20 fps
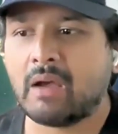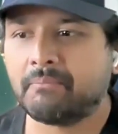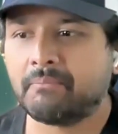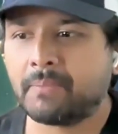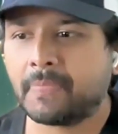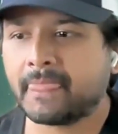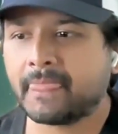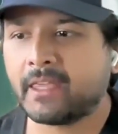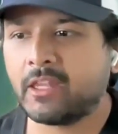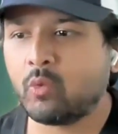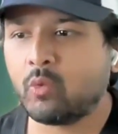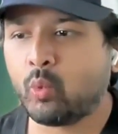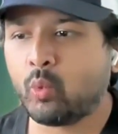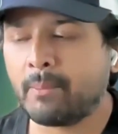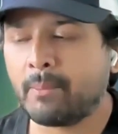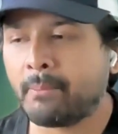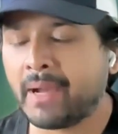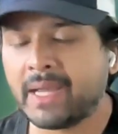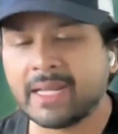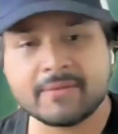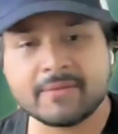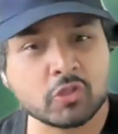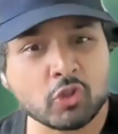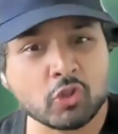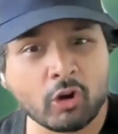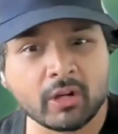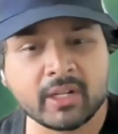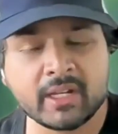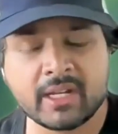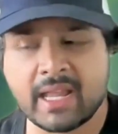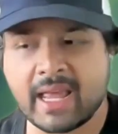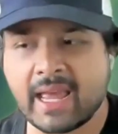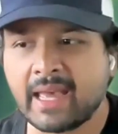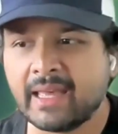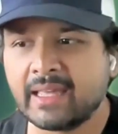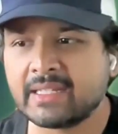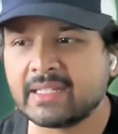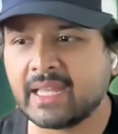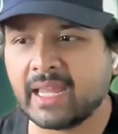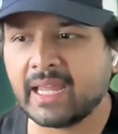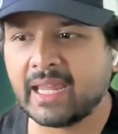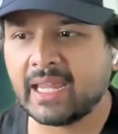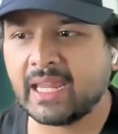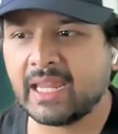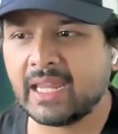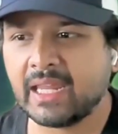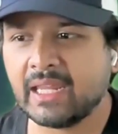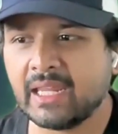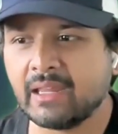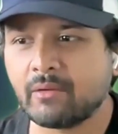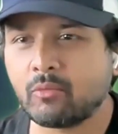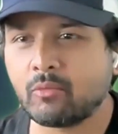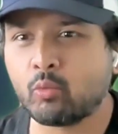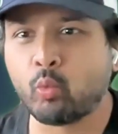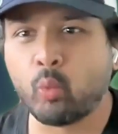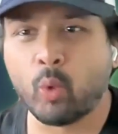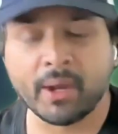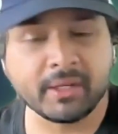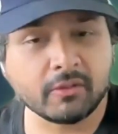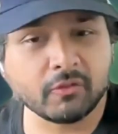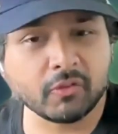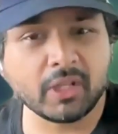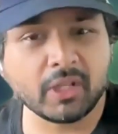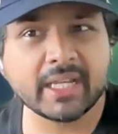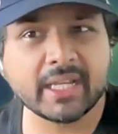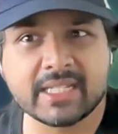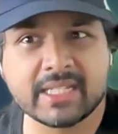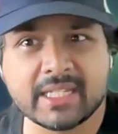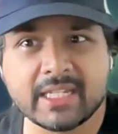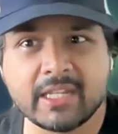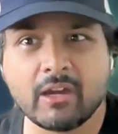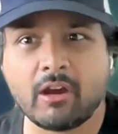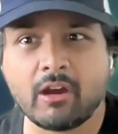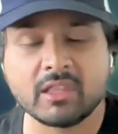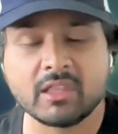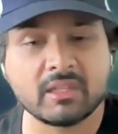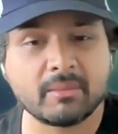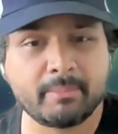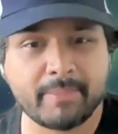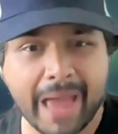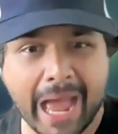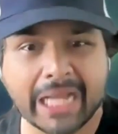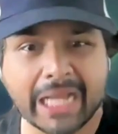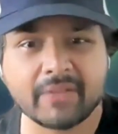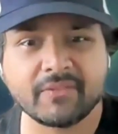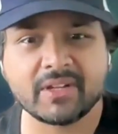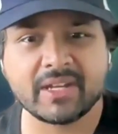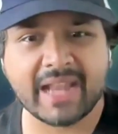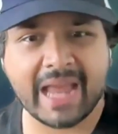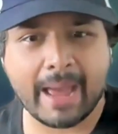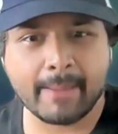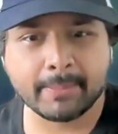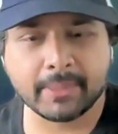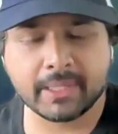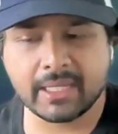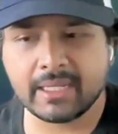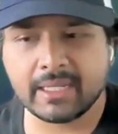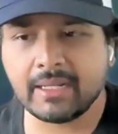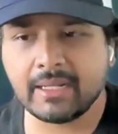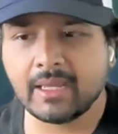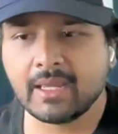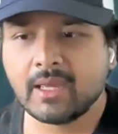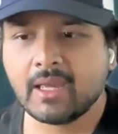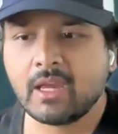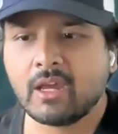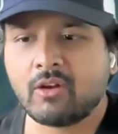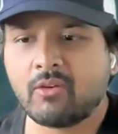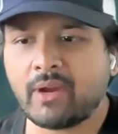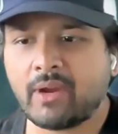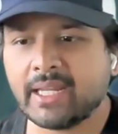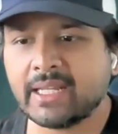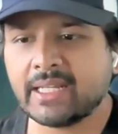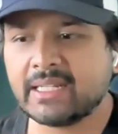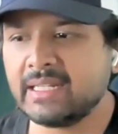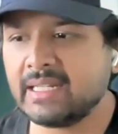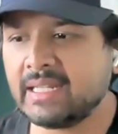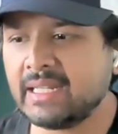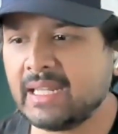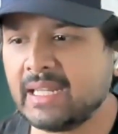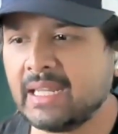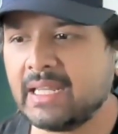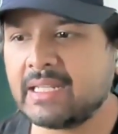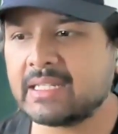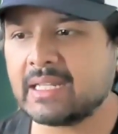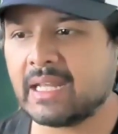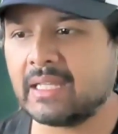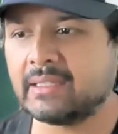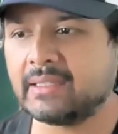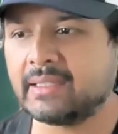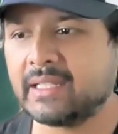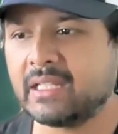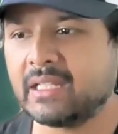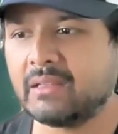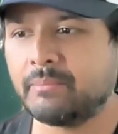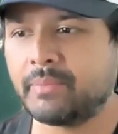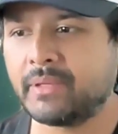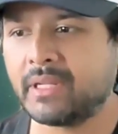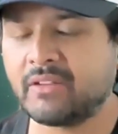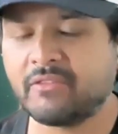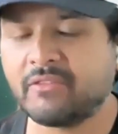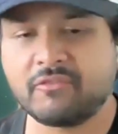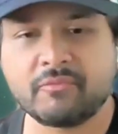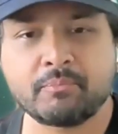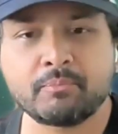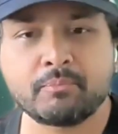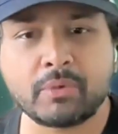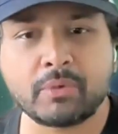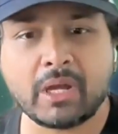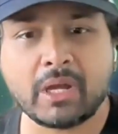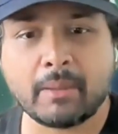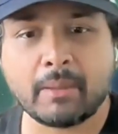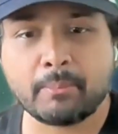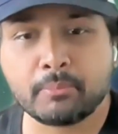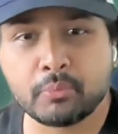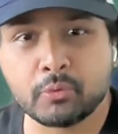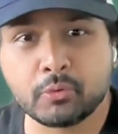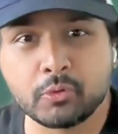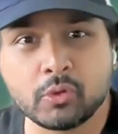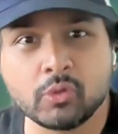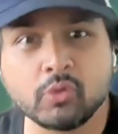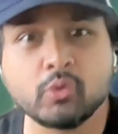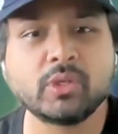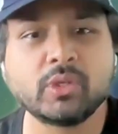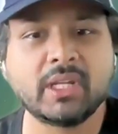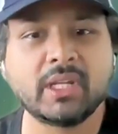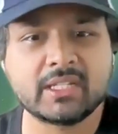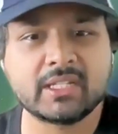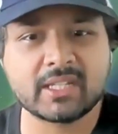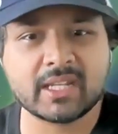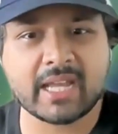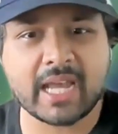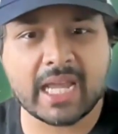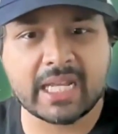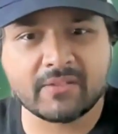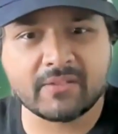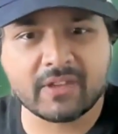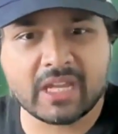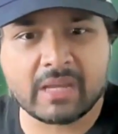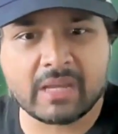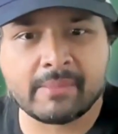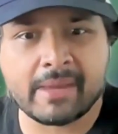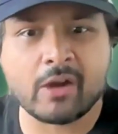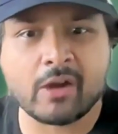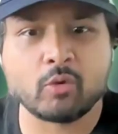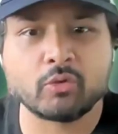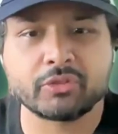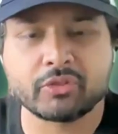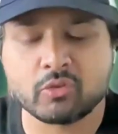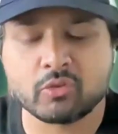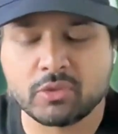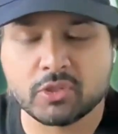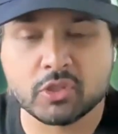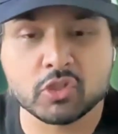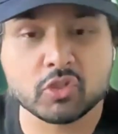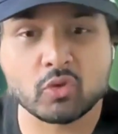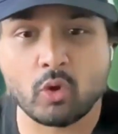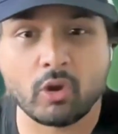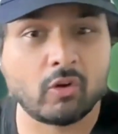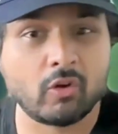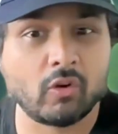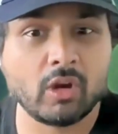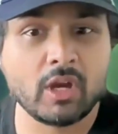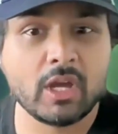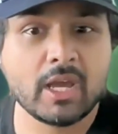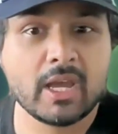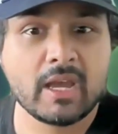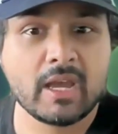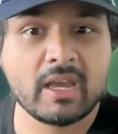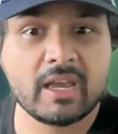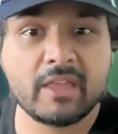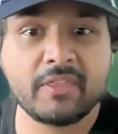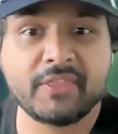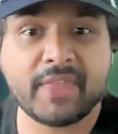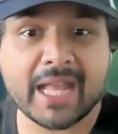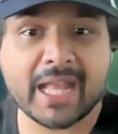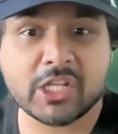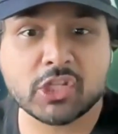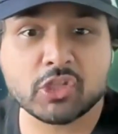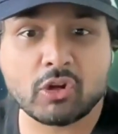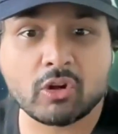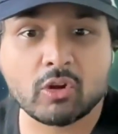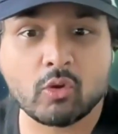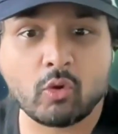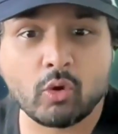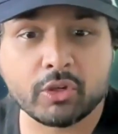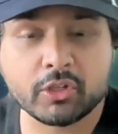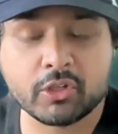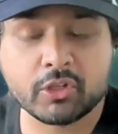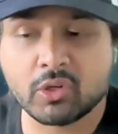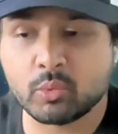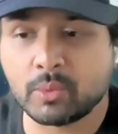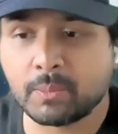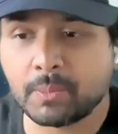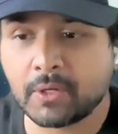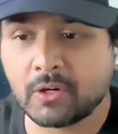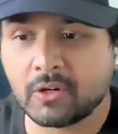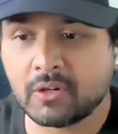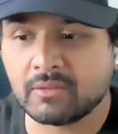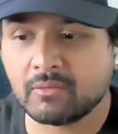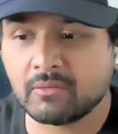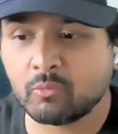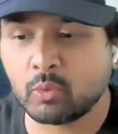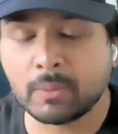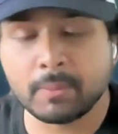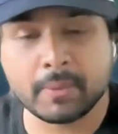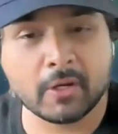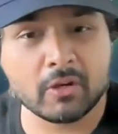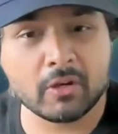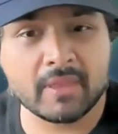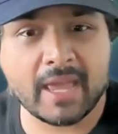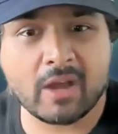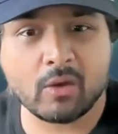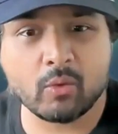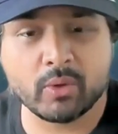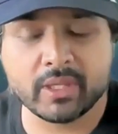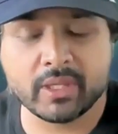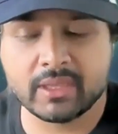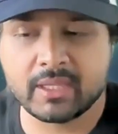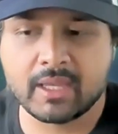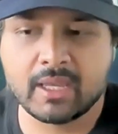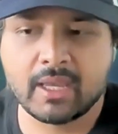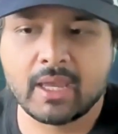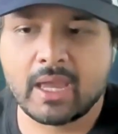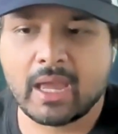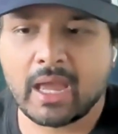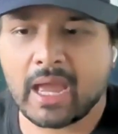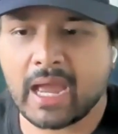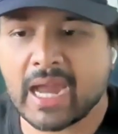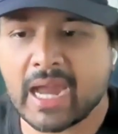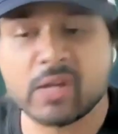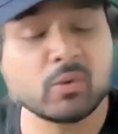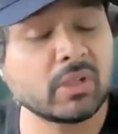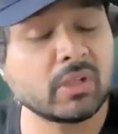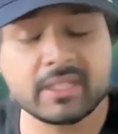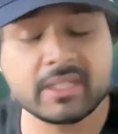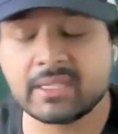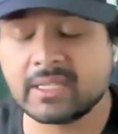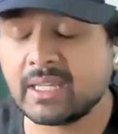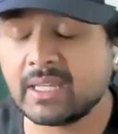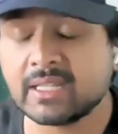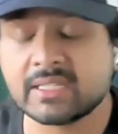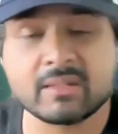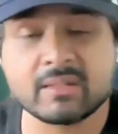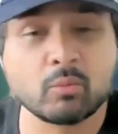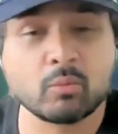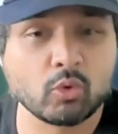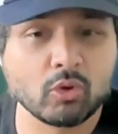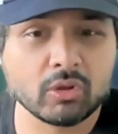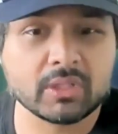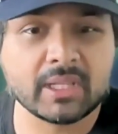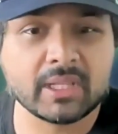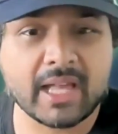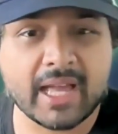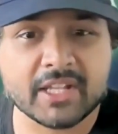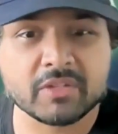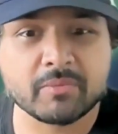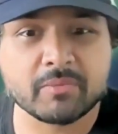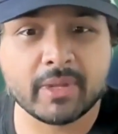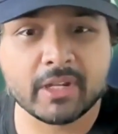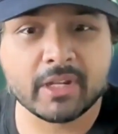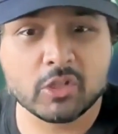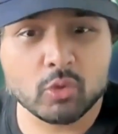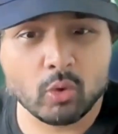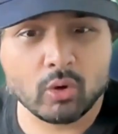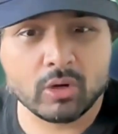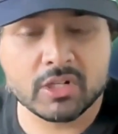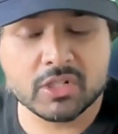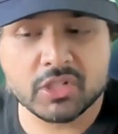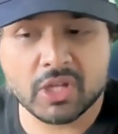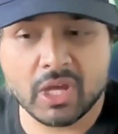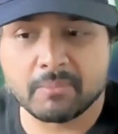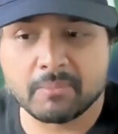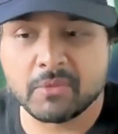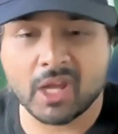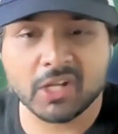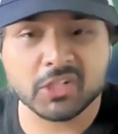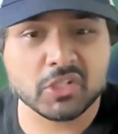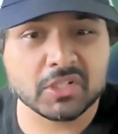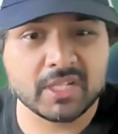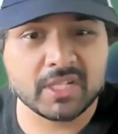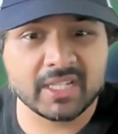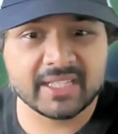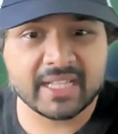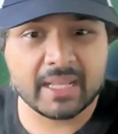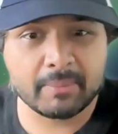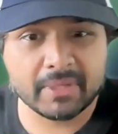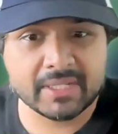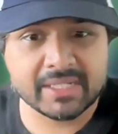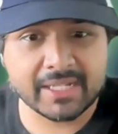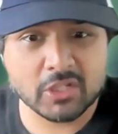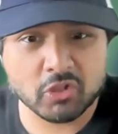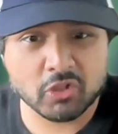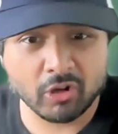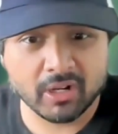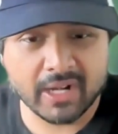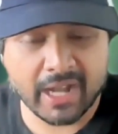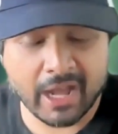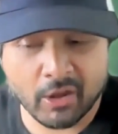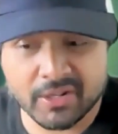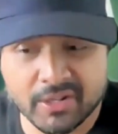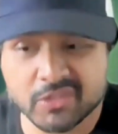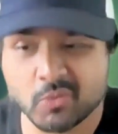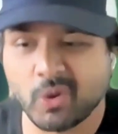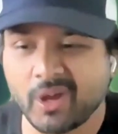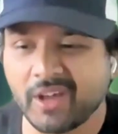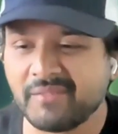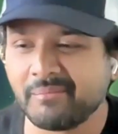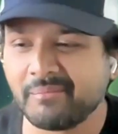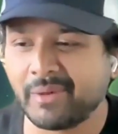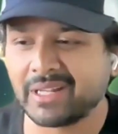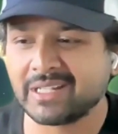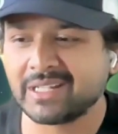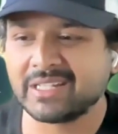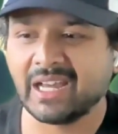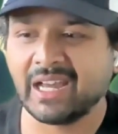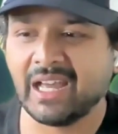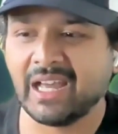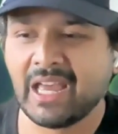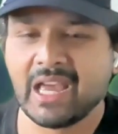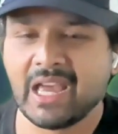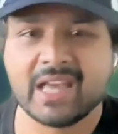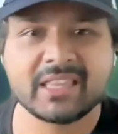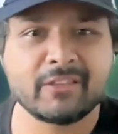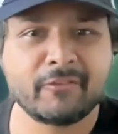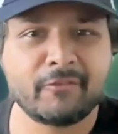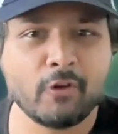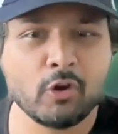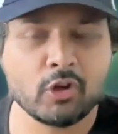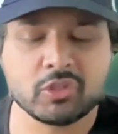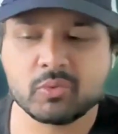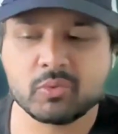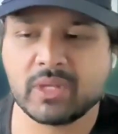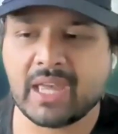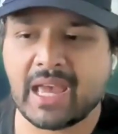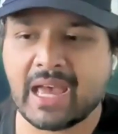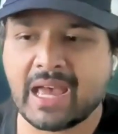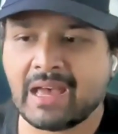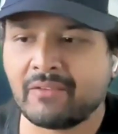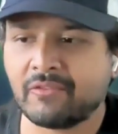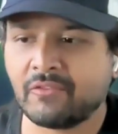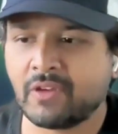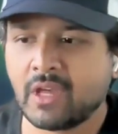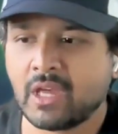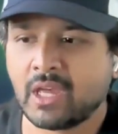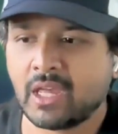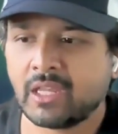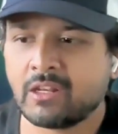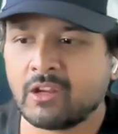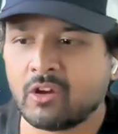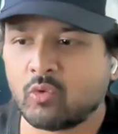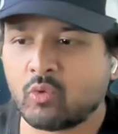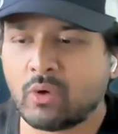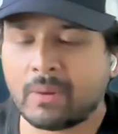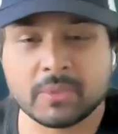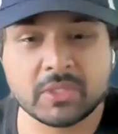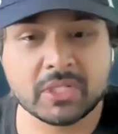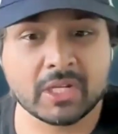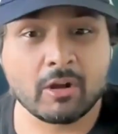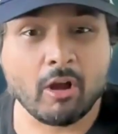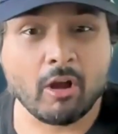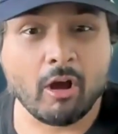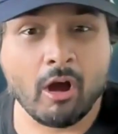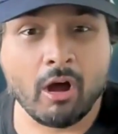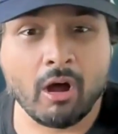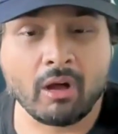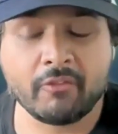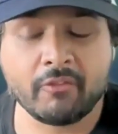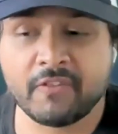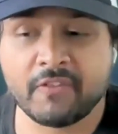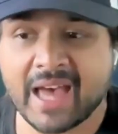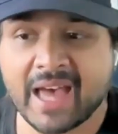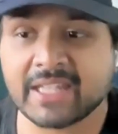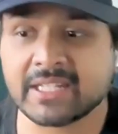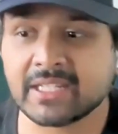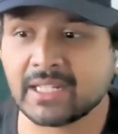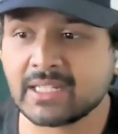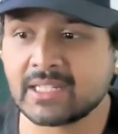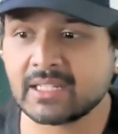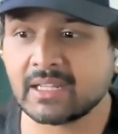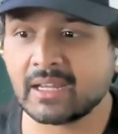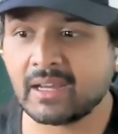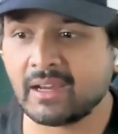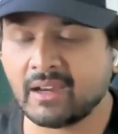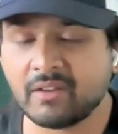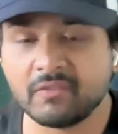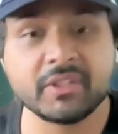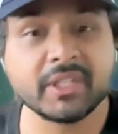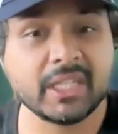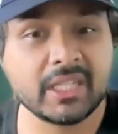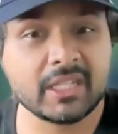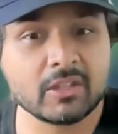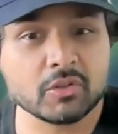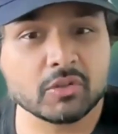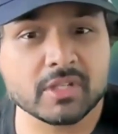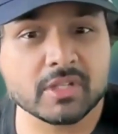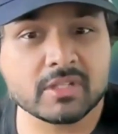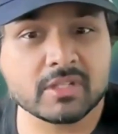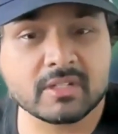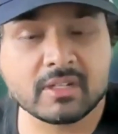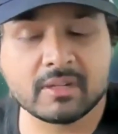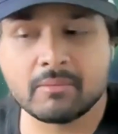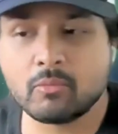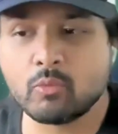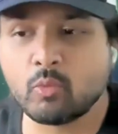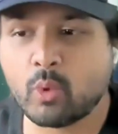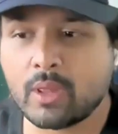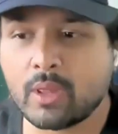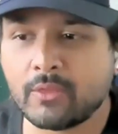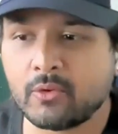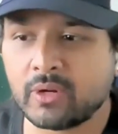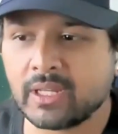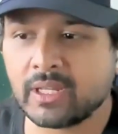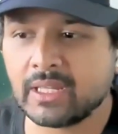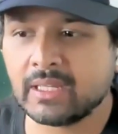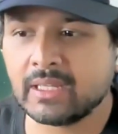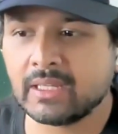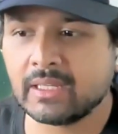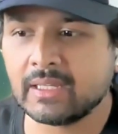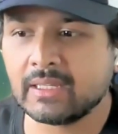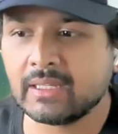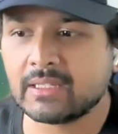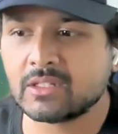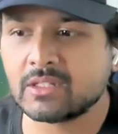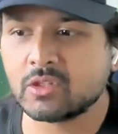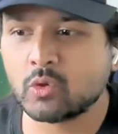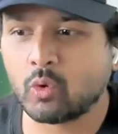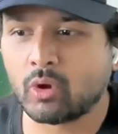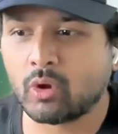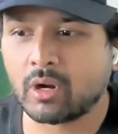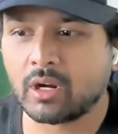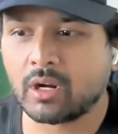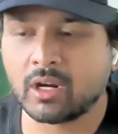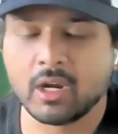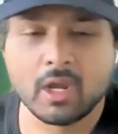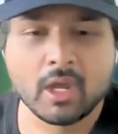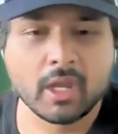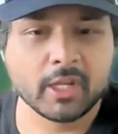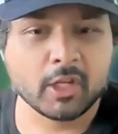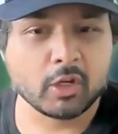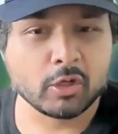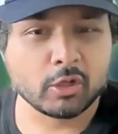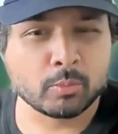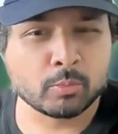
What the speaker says: What might have started as a wonderful idea on the back of a napkin, right, needs a little bit of pruning to kind of come out through the soil. And that's our goal here. We pair that with, I really think, some world-class mentors. I'm not just saying that because I started out as one, but the folks we have, represent all facets of the ecosystem, whether it is your